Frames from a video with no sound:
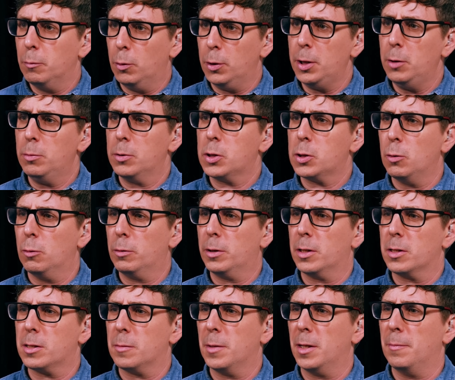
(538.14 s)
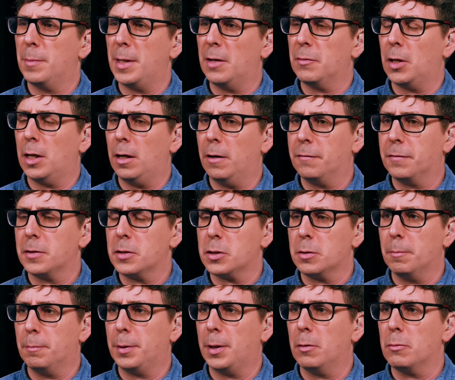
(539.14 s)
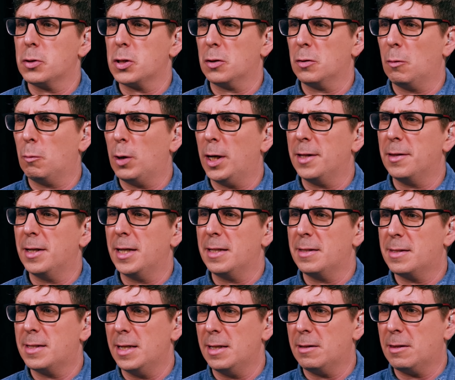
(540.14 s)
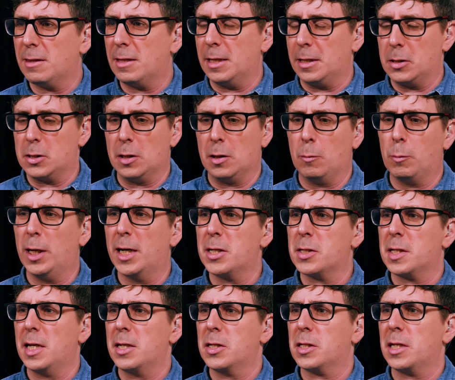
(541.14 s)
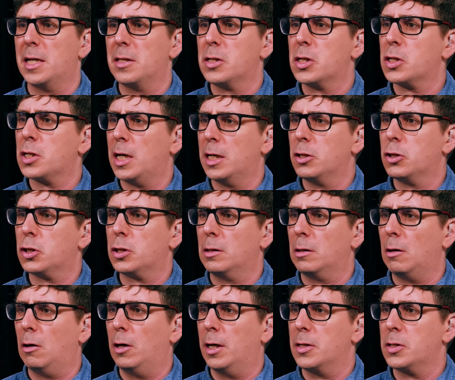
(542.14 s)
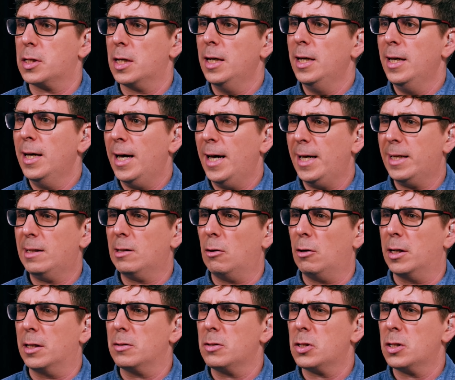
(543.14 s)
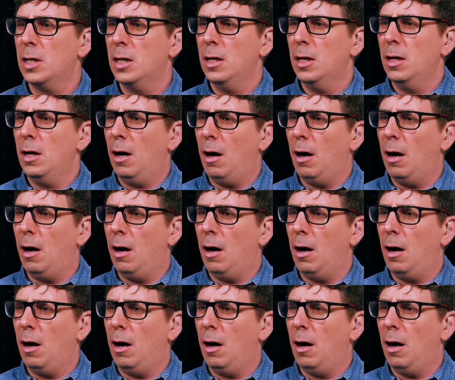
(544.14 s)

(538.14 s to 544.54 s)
But what you were talking to me about the Huffington Post and the way they did things and the way they sensationalized headlines,